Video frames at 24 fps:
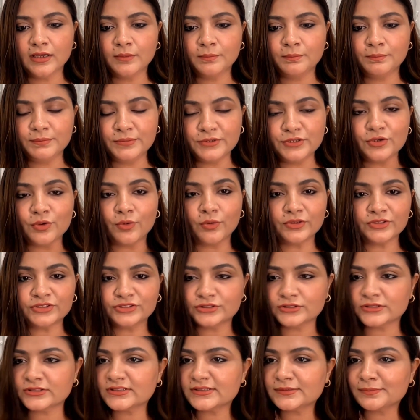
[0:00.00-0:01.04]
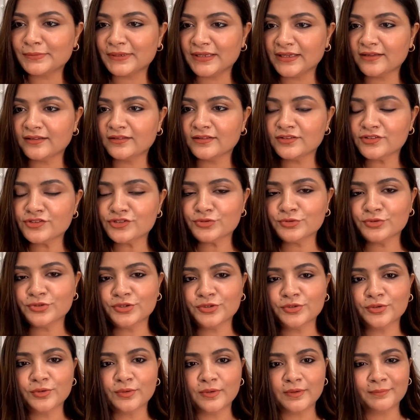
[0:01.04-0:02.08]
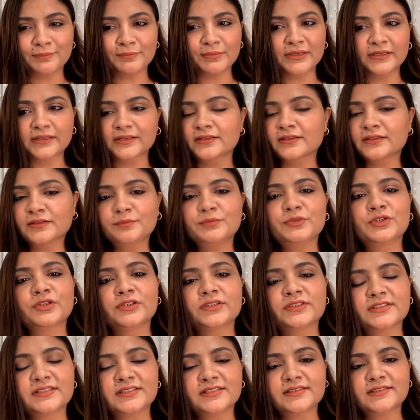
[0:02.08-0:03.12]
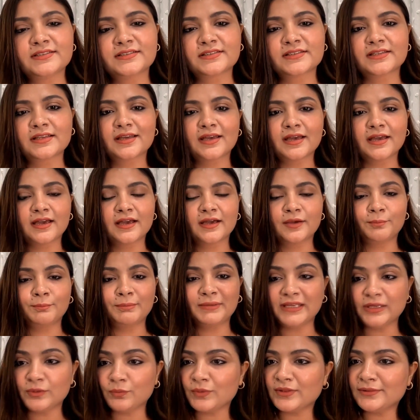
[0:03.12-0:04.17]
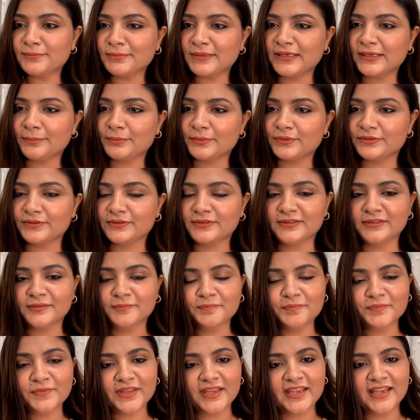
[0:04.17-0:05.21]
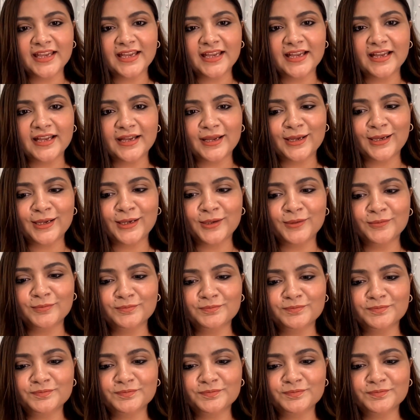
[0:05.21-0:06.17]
beyond just being in the studio, building communities, being with people. At